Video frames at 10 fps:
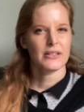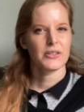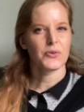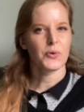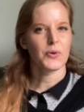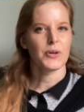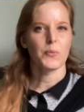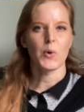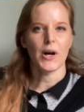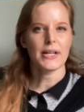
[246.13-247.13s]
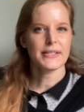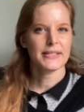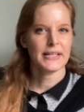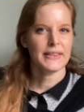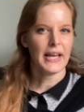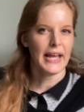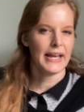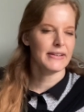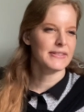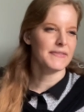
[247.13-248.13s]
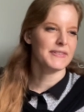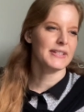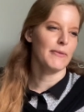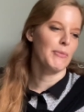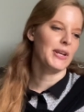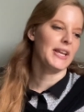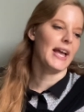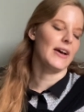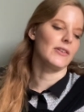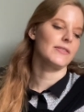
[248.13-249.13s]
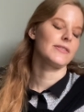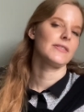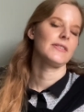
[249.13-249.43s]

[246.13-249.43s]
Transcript: your wants in the hands of somebody else.